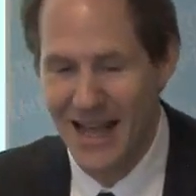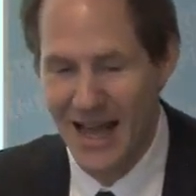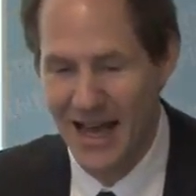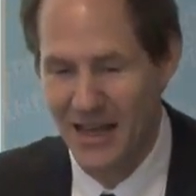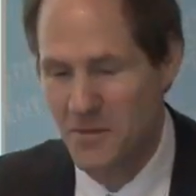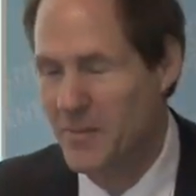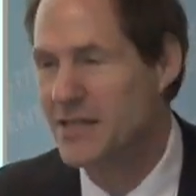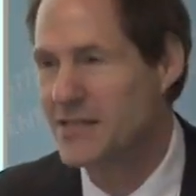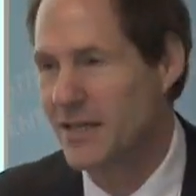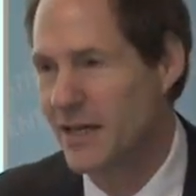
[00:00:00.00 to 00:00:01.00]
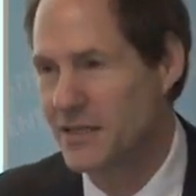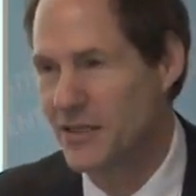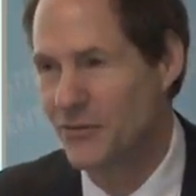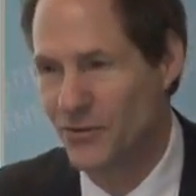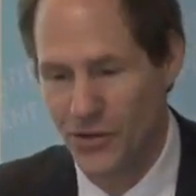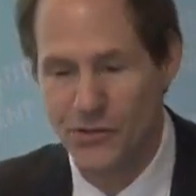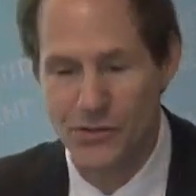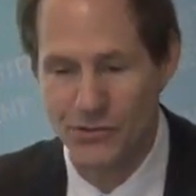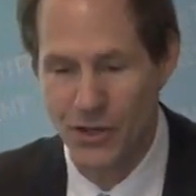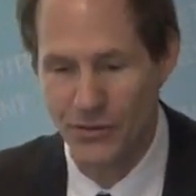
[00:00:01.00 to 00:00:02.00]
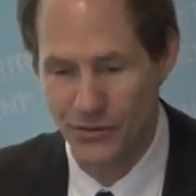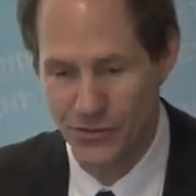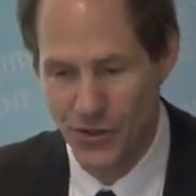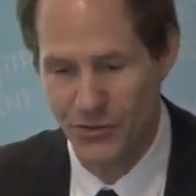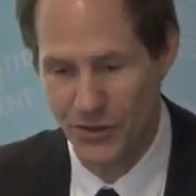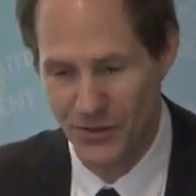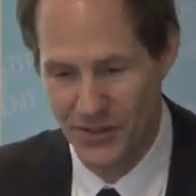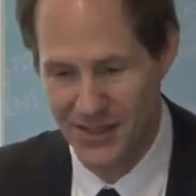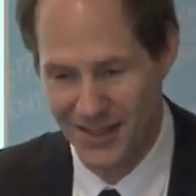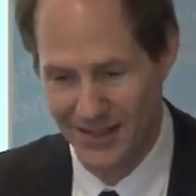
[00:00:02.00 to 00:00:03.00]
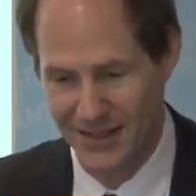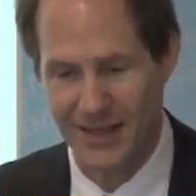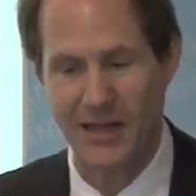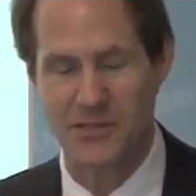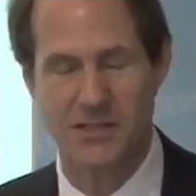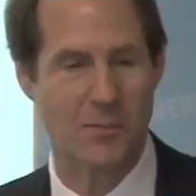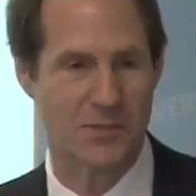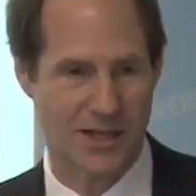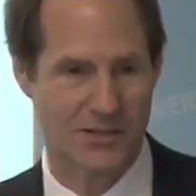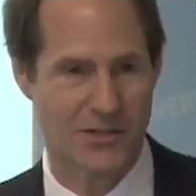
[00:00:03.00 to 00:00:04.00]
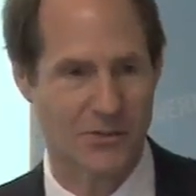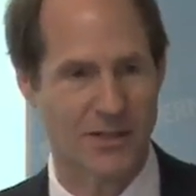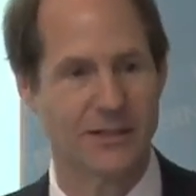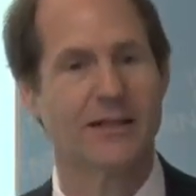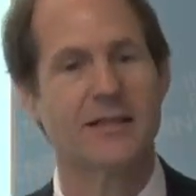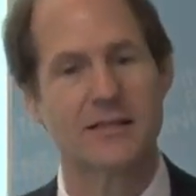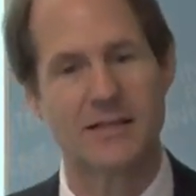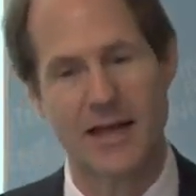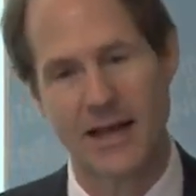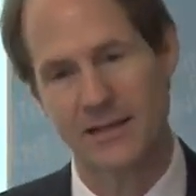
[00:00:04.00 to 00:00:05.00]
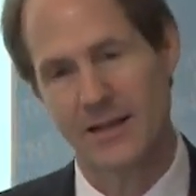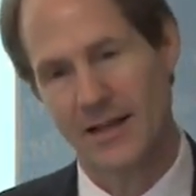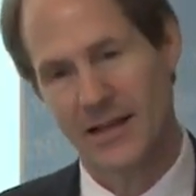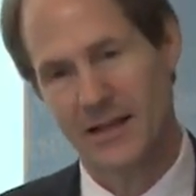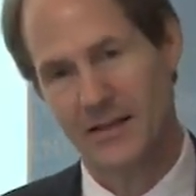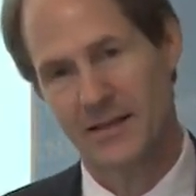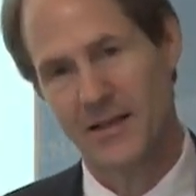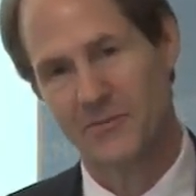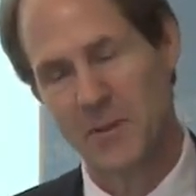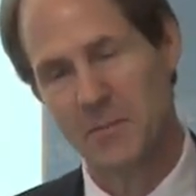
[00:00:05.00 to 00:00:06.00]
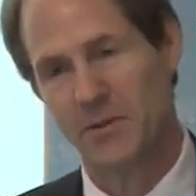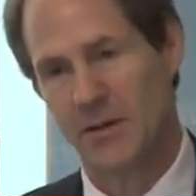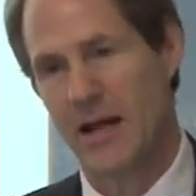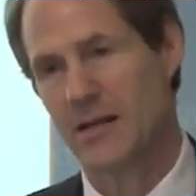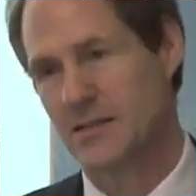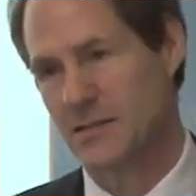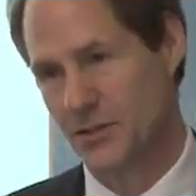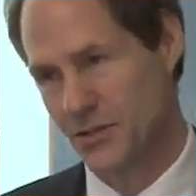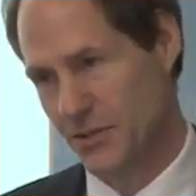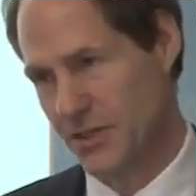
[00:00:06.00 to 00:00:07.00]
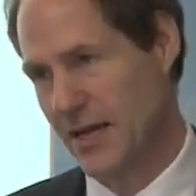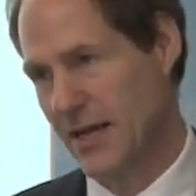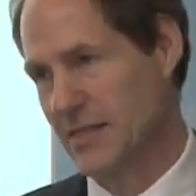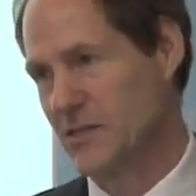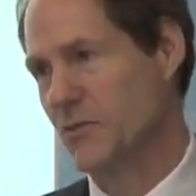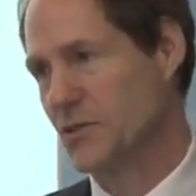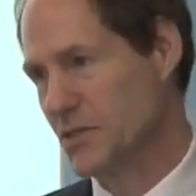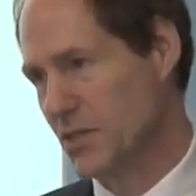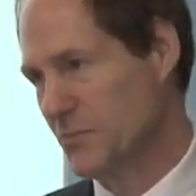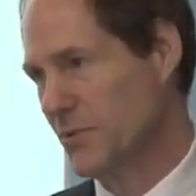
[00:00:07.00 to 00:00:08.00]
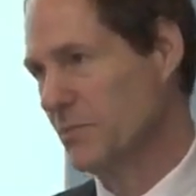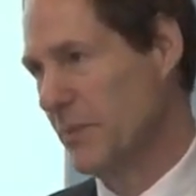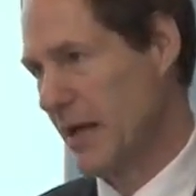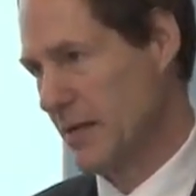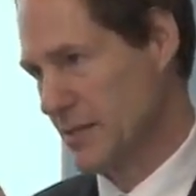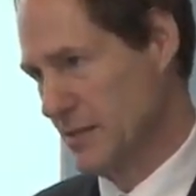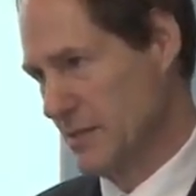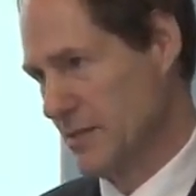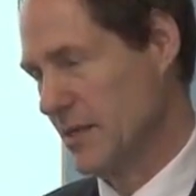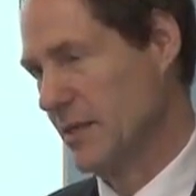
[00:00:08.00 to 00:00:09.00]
The basic idea for those who don't know the study, and I was subject to it, is that if people are asked to do a task, which is to compute passes,